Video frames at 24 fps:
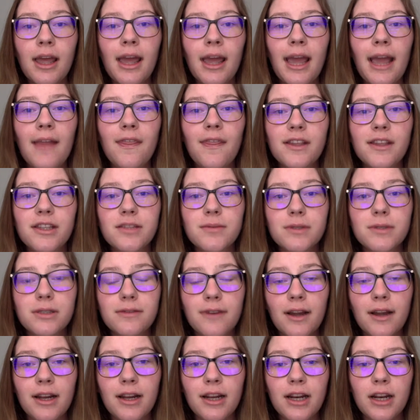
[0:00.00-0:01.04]
And this was
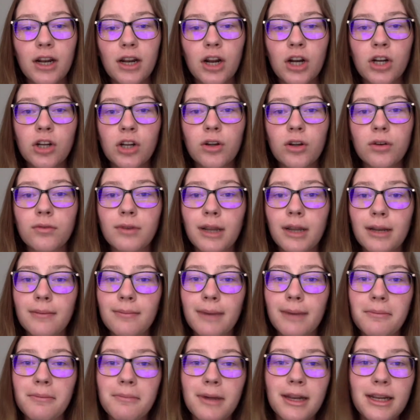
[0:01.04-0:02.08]
found in an article written
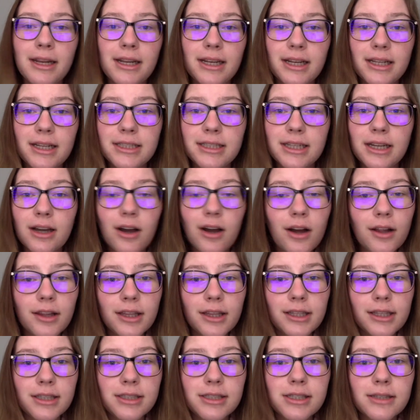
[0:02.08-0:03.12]
by Benedict and
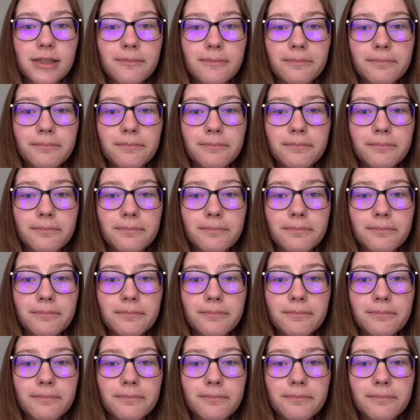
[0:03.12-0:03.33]
colleagues.